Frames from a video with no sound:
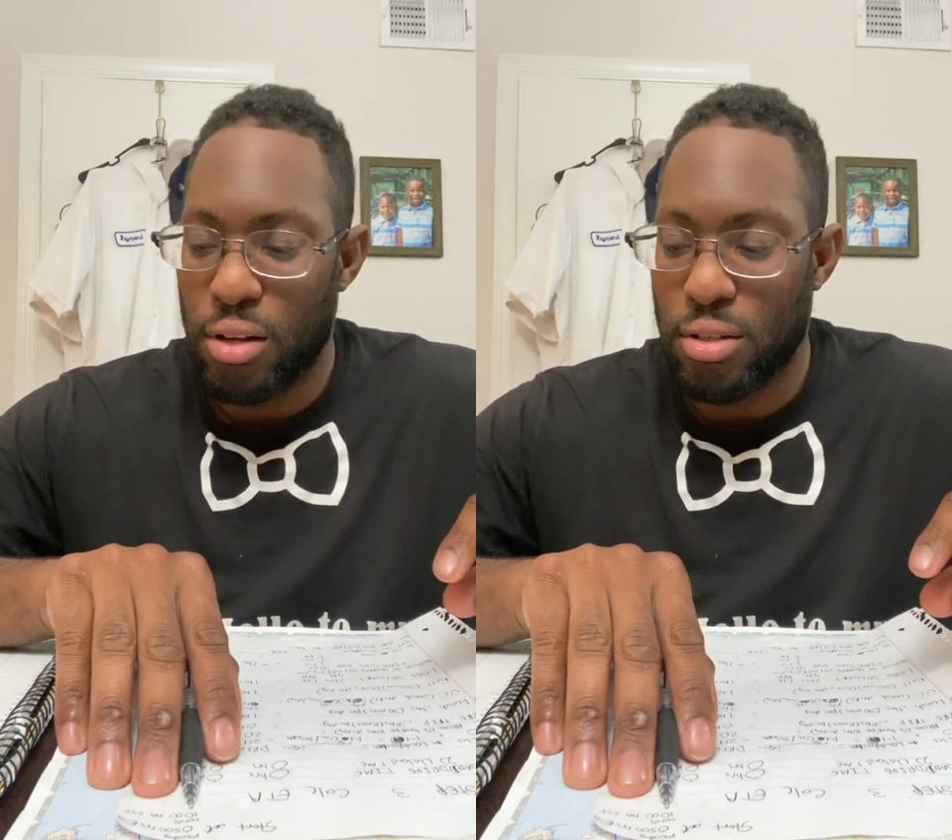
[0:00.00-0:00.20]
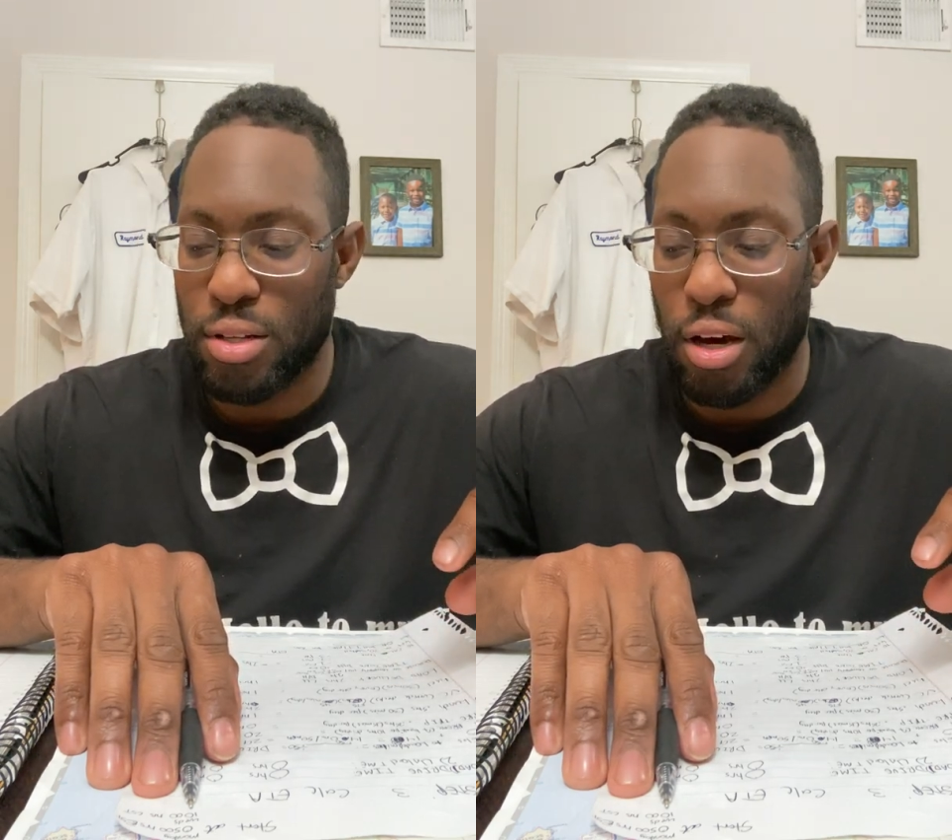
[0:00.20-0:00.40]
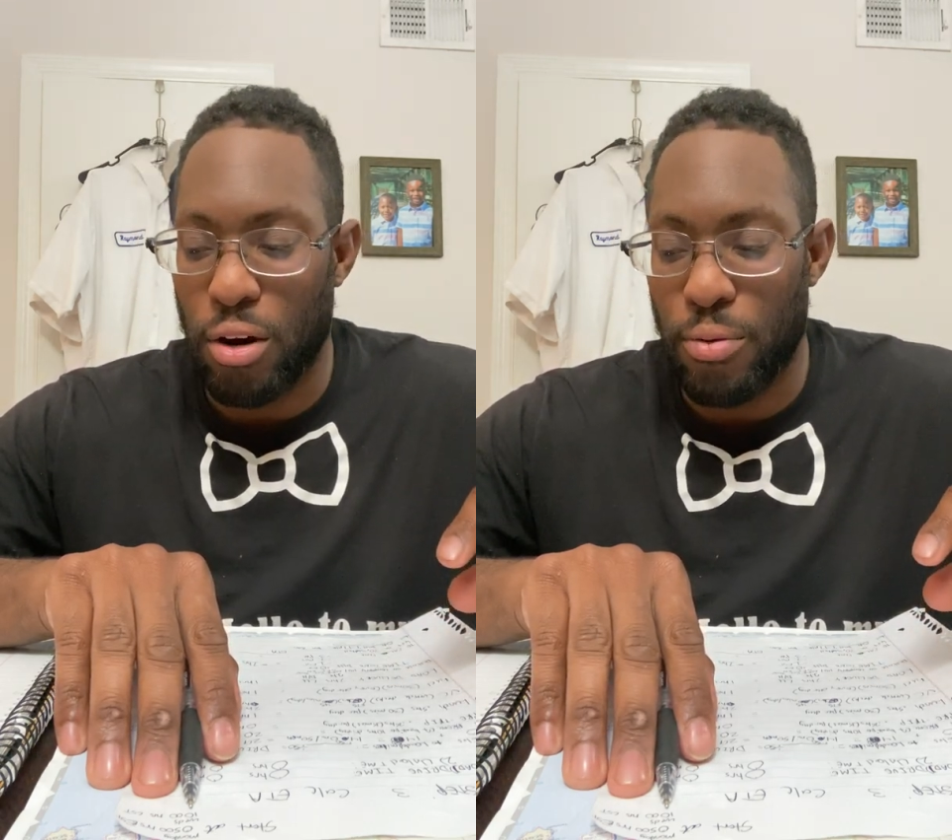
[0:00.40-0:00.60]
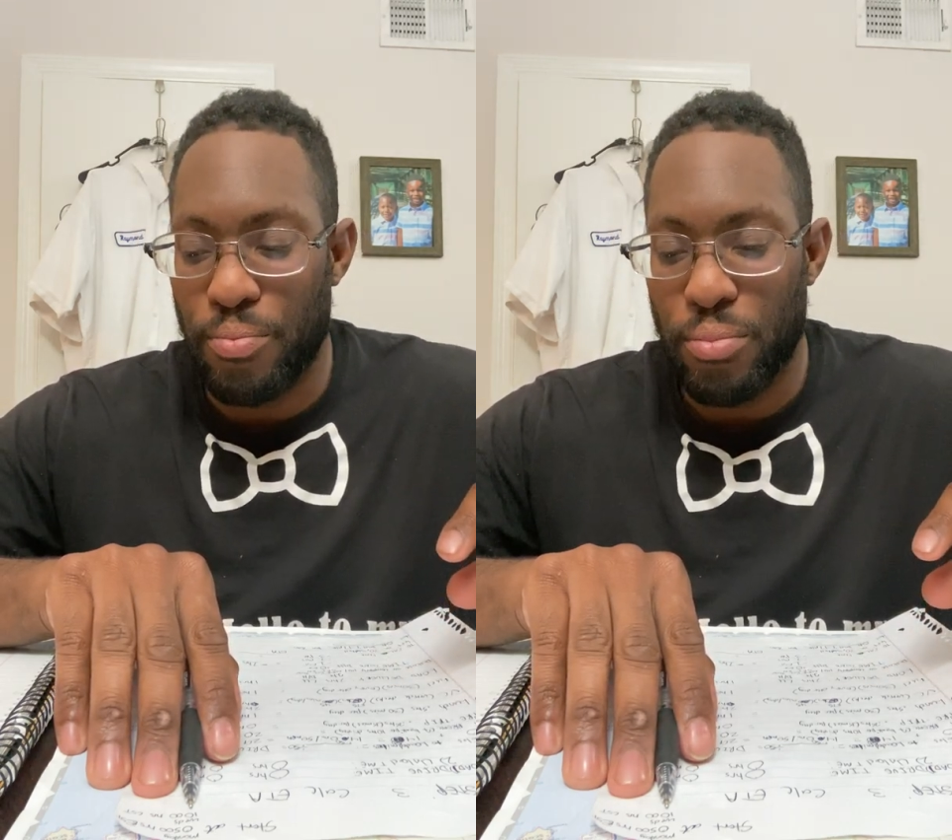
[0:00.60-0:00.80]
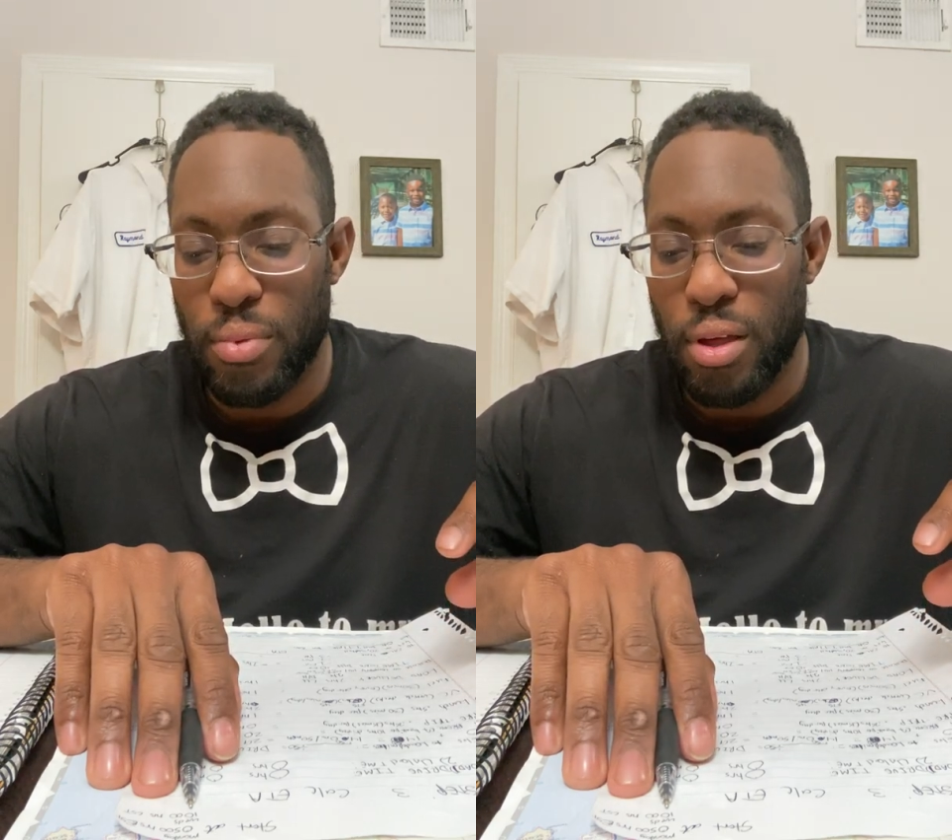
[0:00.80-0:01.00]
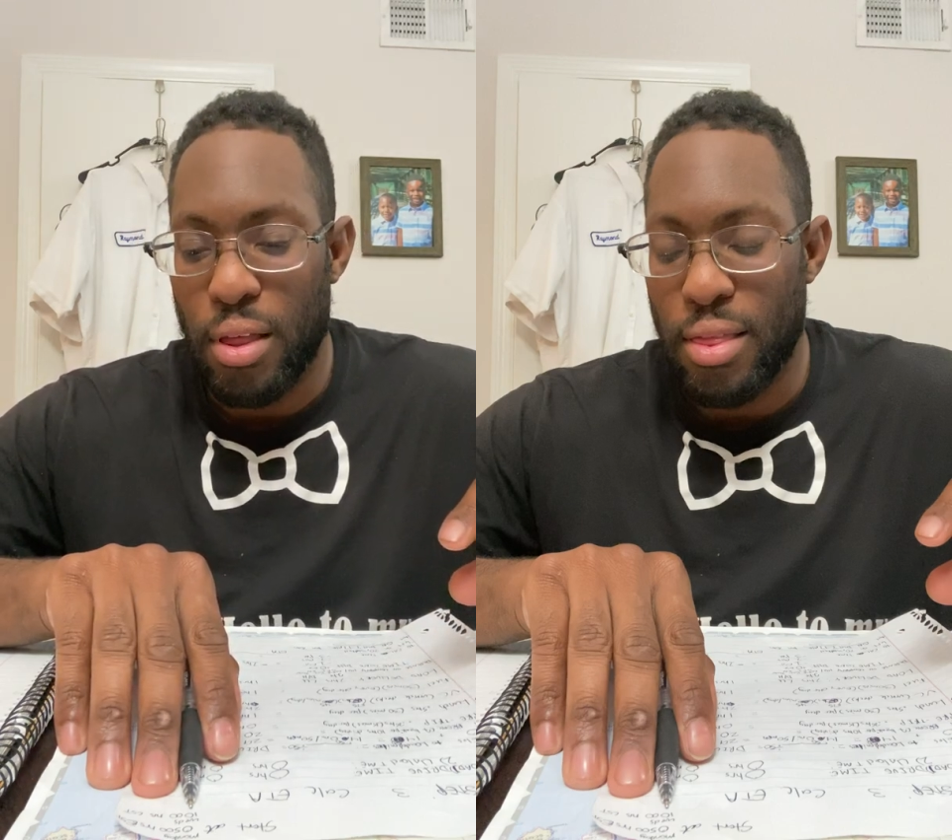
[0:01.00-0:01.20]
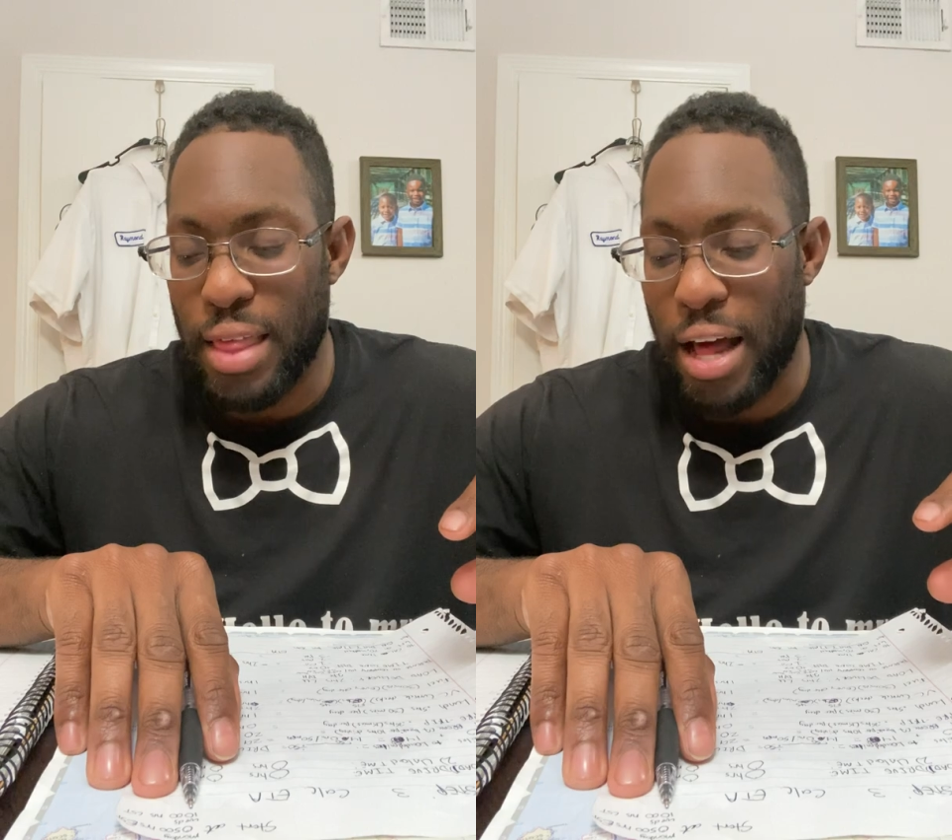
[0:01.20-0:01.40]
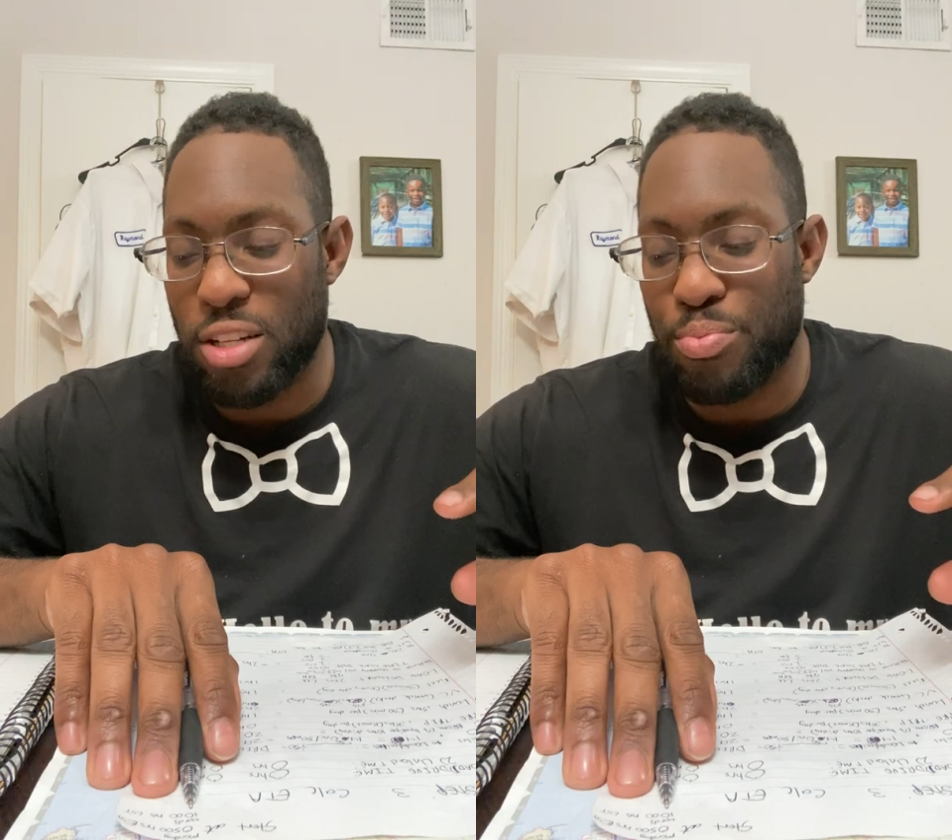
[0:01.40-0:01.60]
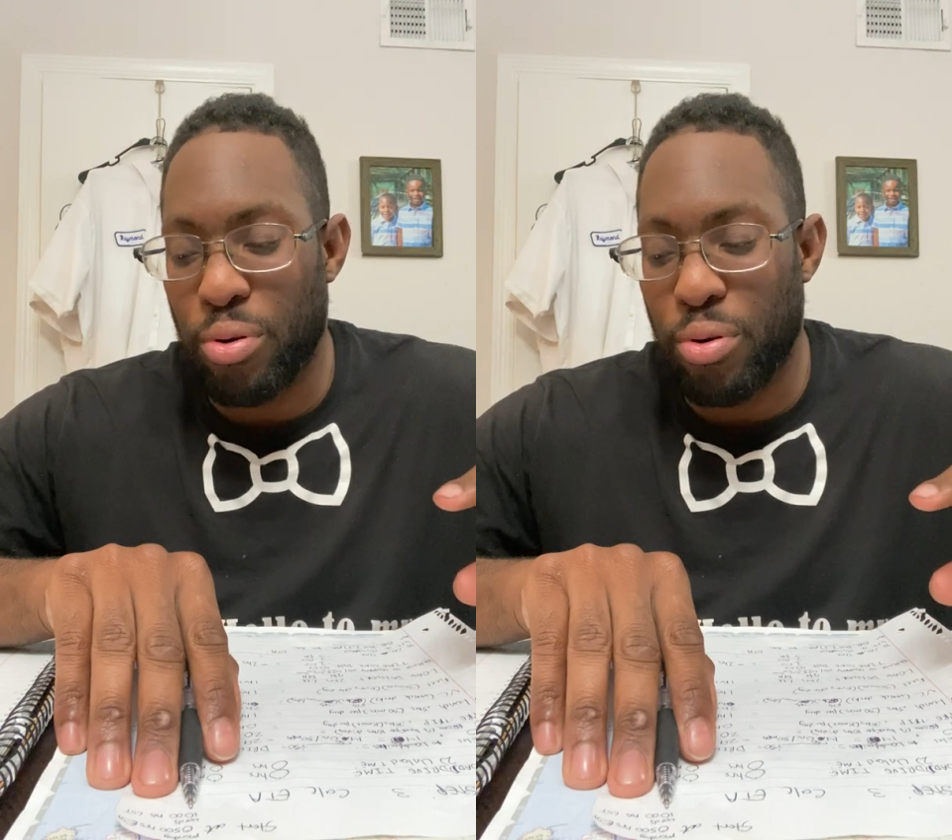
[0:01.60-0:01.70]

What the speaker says: So, that's